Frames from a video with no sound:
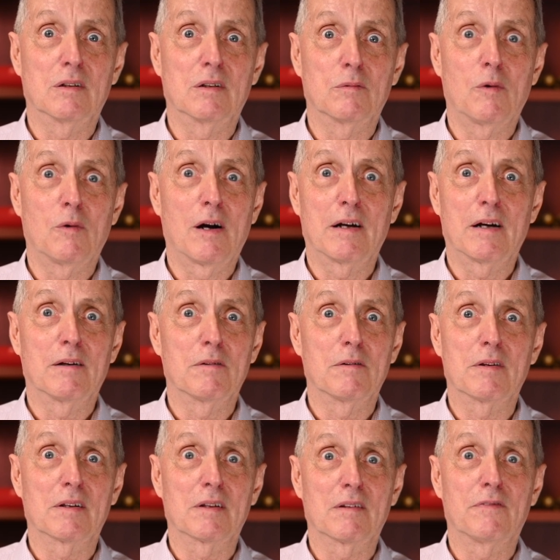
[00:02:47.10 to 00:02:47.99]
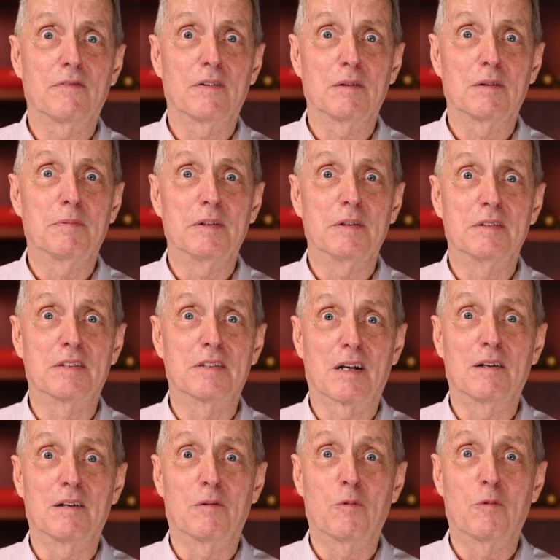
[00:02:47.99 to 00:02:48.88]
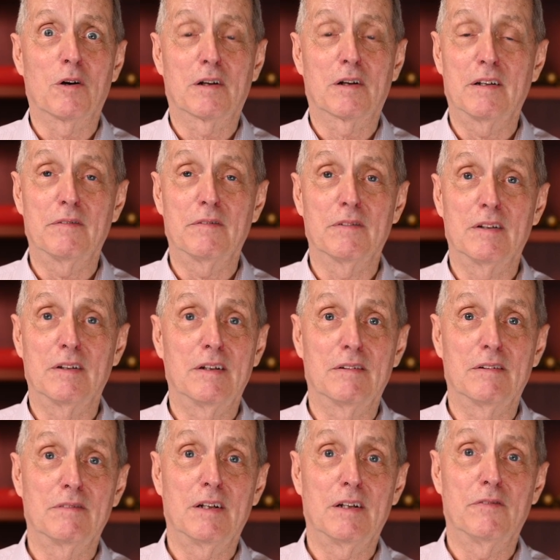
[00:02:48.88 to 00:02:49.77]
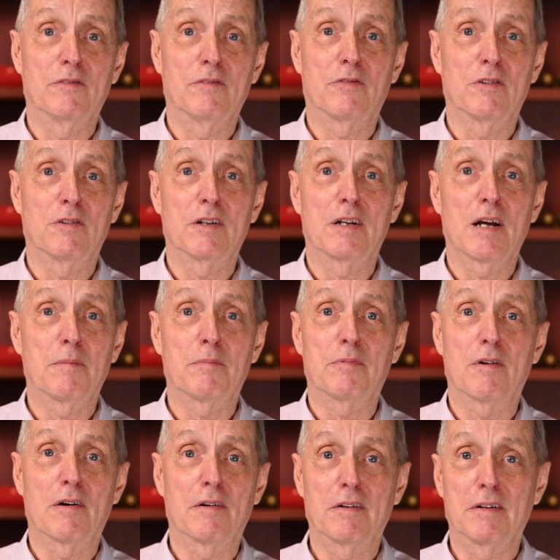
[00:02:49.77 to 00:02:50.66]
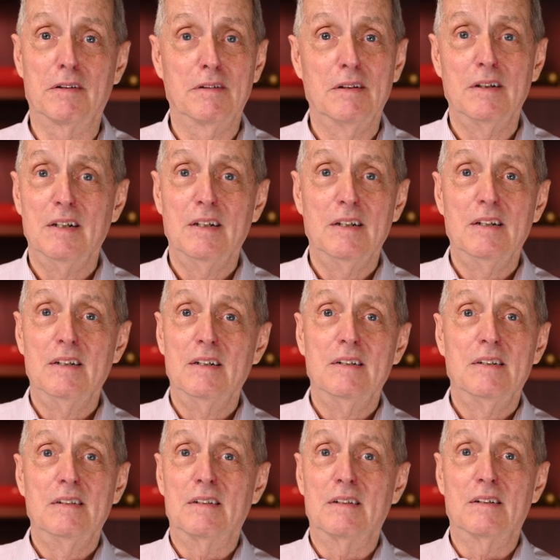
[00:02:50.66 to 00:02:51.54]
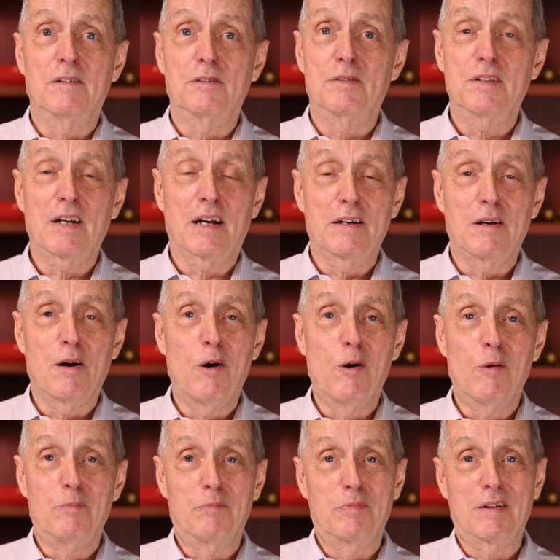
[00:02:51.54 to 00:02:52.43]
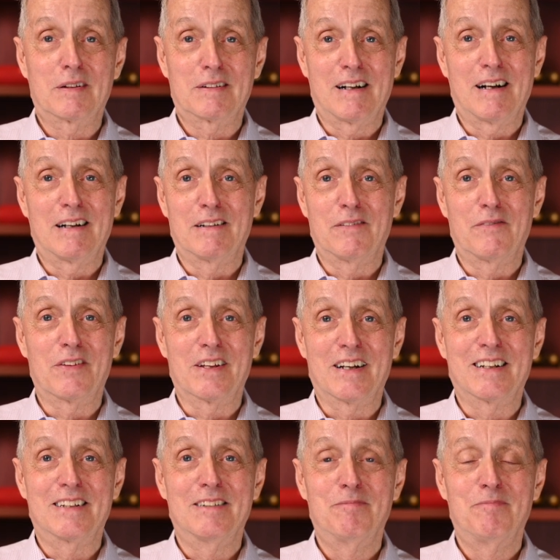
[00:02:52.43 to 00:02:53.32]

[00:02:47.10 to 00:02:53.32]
why I don't think the Philippines is going to work even for a temporary, second home kind of thing.